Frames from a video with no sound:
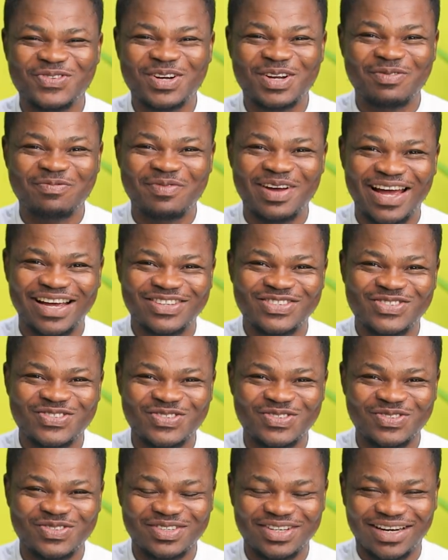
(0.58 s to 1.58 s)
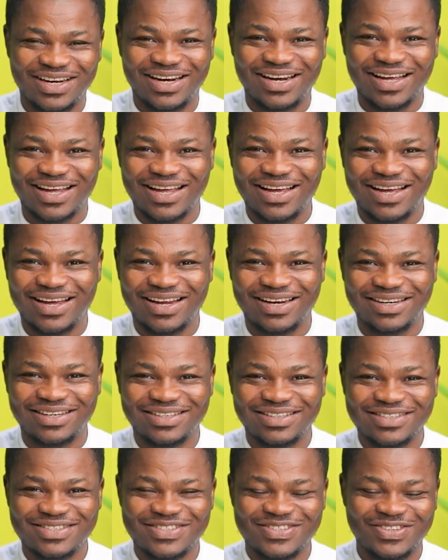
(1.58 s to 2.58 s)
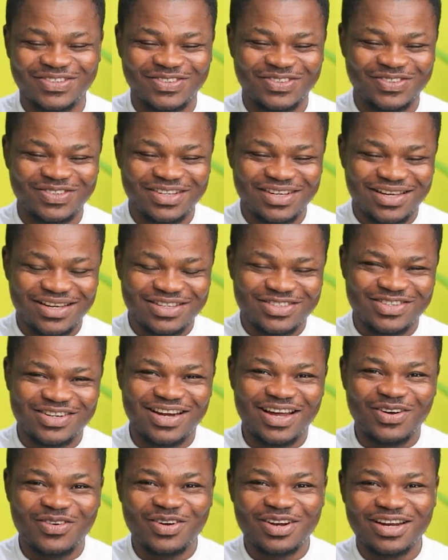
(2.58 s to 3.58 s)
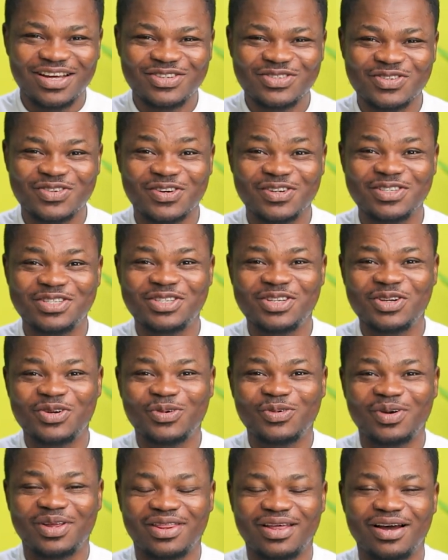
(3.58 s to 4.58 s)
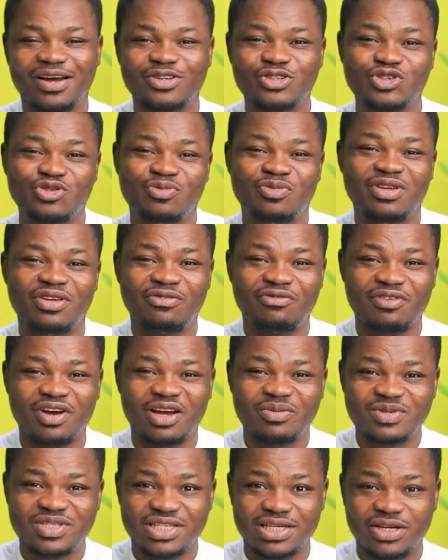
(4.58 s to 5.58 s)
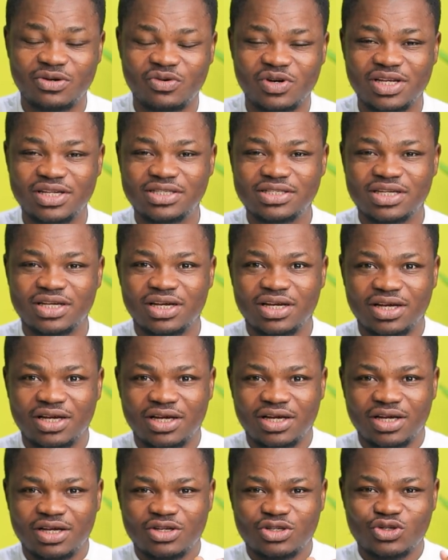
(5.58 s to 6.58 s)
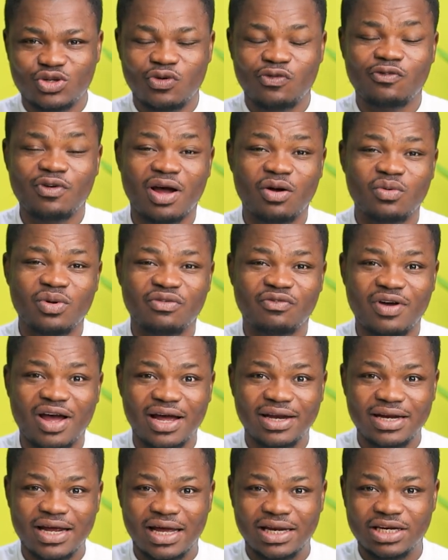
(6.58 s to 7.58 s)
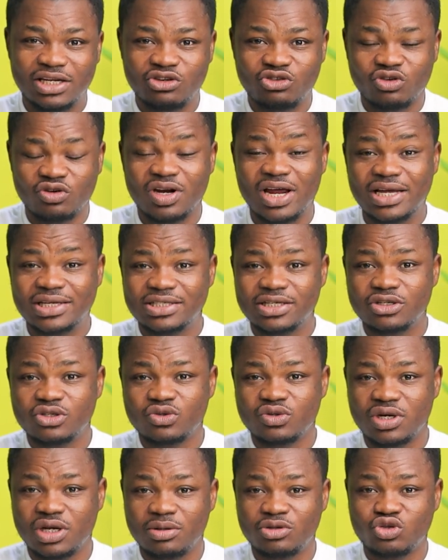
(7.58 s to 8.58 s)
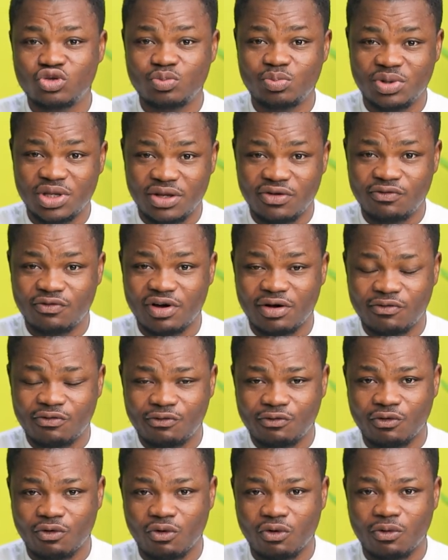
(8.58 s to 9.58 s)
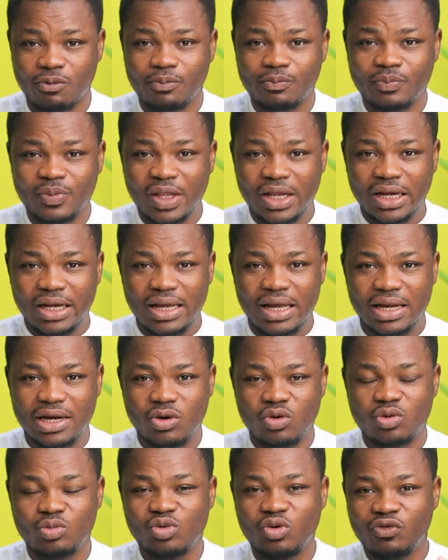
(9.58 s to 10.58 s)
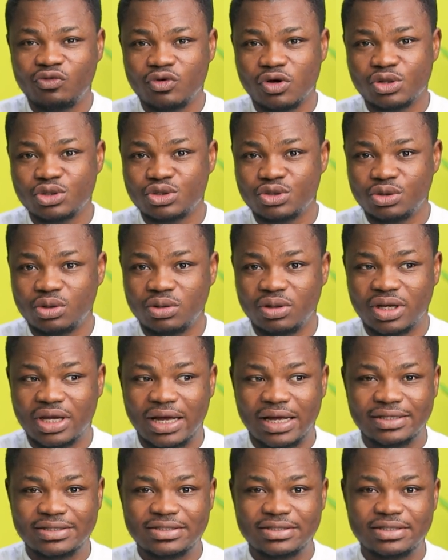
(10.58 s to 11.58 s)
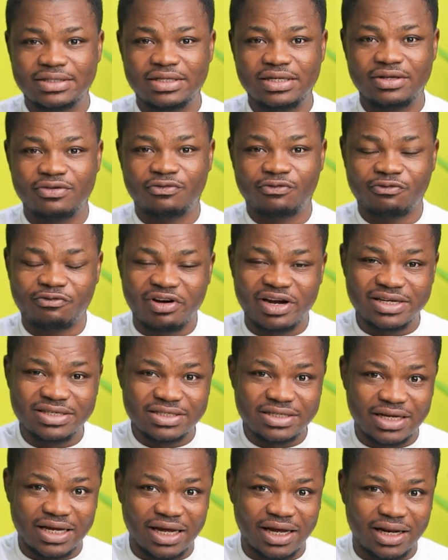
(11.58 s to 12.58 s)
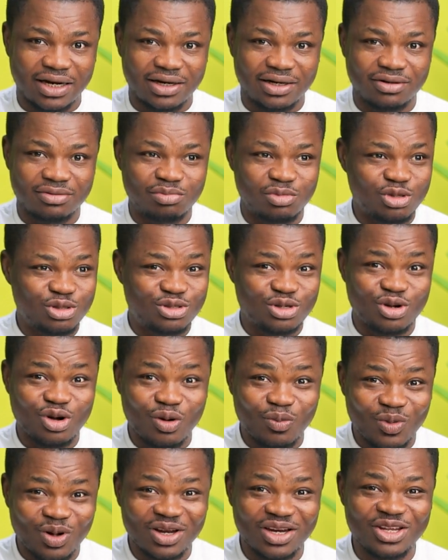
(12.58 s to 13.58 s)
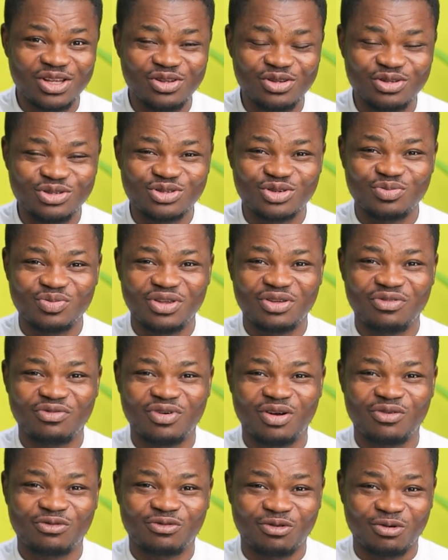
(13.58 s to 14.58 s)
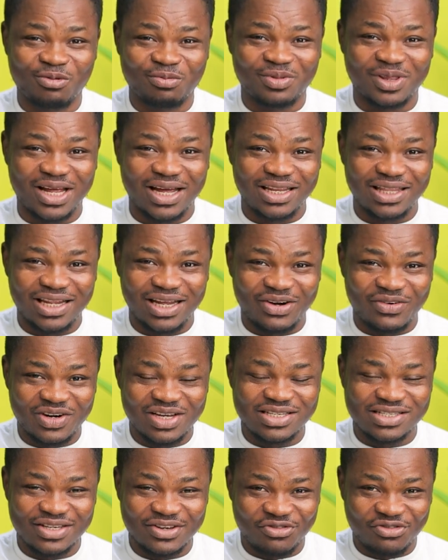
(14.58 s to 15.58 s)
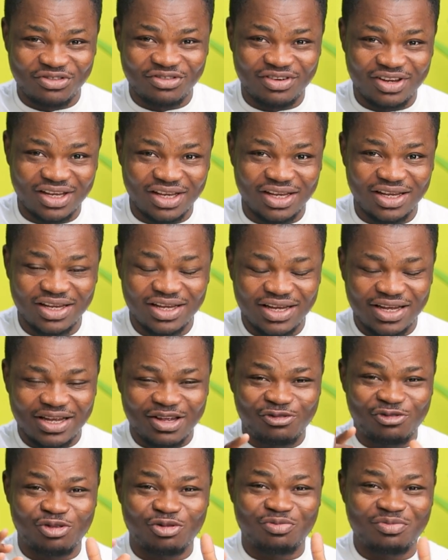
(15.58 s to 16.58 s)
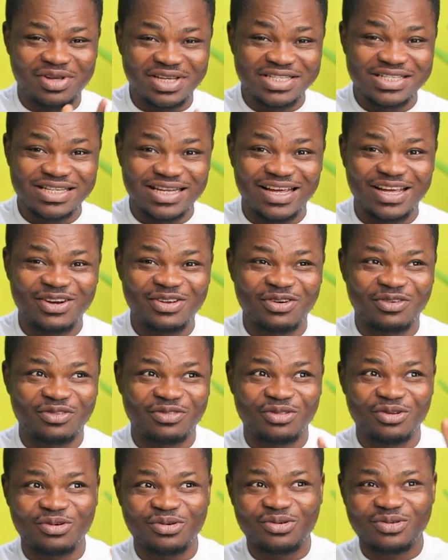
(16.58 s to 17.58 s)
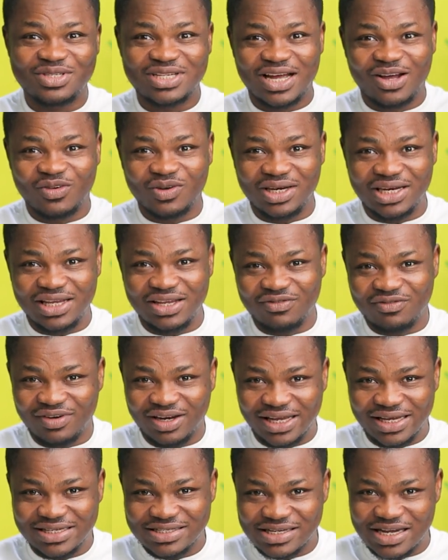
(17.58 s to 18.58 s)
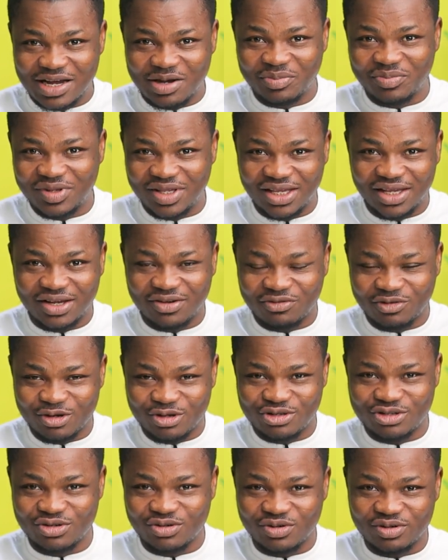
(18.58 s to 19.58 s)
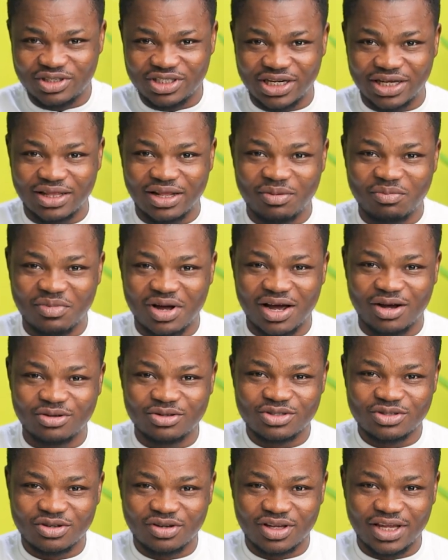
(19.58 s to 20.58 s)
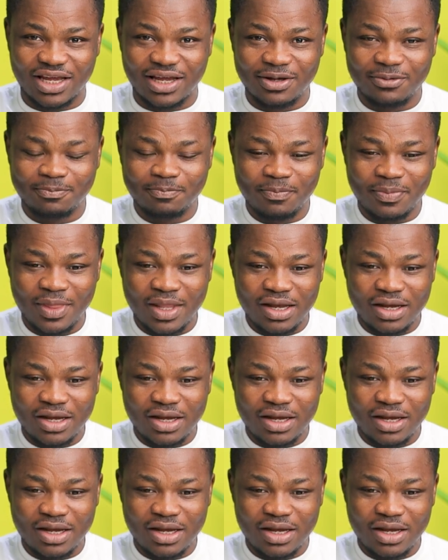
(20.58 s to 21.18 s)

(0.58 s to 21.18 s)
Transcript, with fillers: welcome back to LearnAkan. So today I want us to continue with our to be verb series. So far we've had an introduction to the to be verb form and then we moved on to look at the first and most commonly used to be verb form that there is in Twi. If you've missed any of those, I'll leave links up here for you to go check them out, okay?